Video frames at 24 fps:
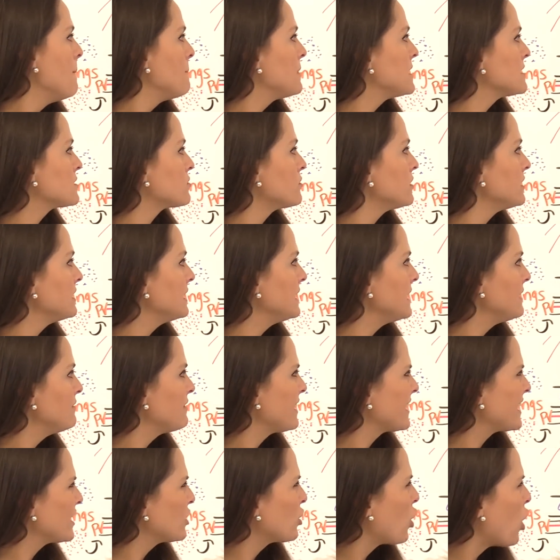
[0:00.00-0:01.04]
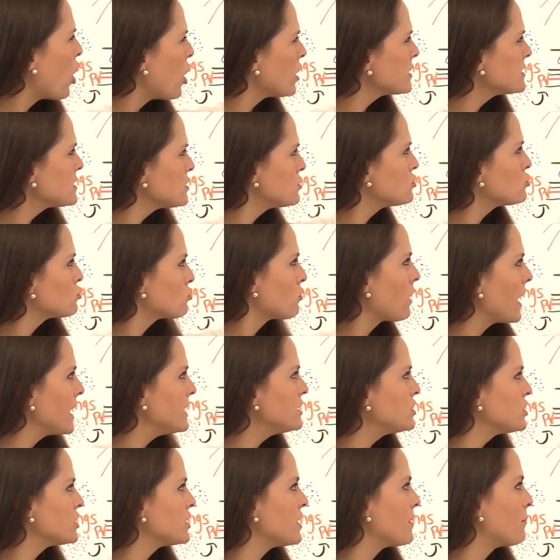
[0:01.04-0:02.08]
but it's going to leave like a
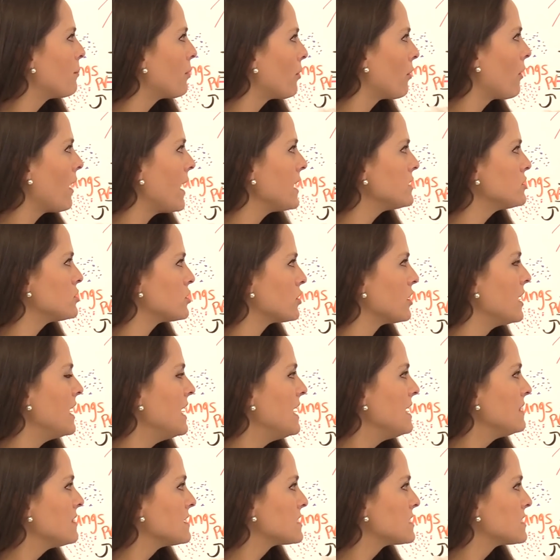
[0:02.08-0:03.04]
concentration of pressure